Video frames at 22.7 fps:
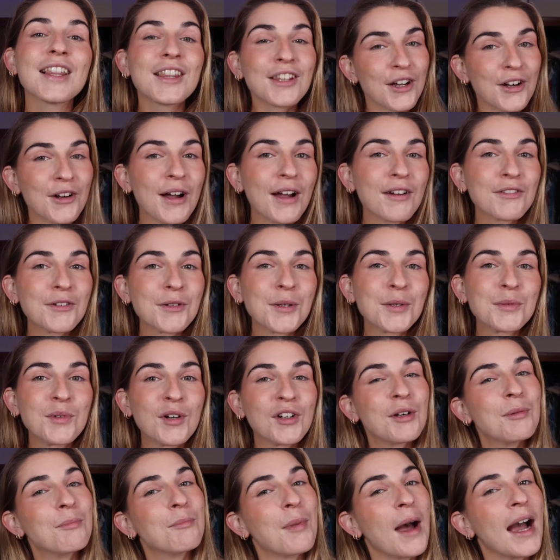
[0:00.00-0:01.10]
Hello everyone,
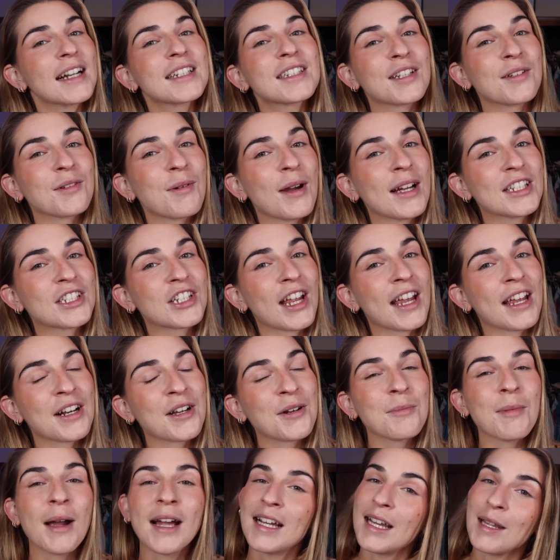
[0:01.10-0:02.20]
welcome back to my
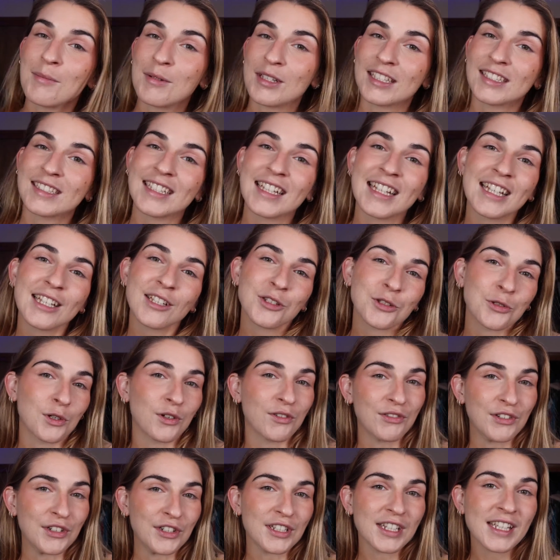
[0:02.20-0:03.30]
channel. My name is T,
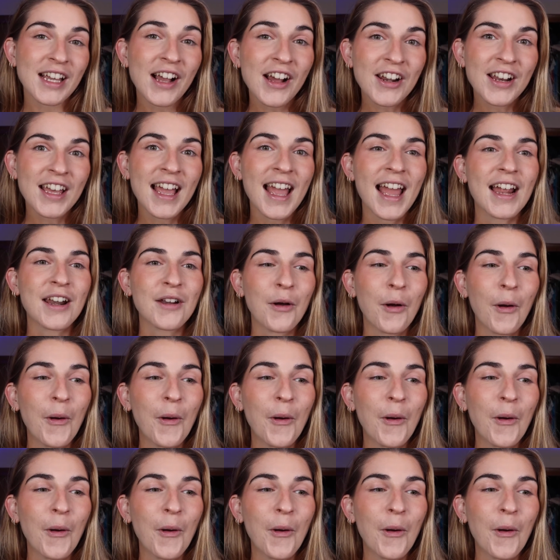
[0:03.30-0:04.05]
short for Tianna, and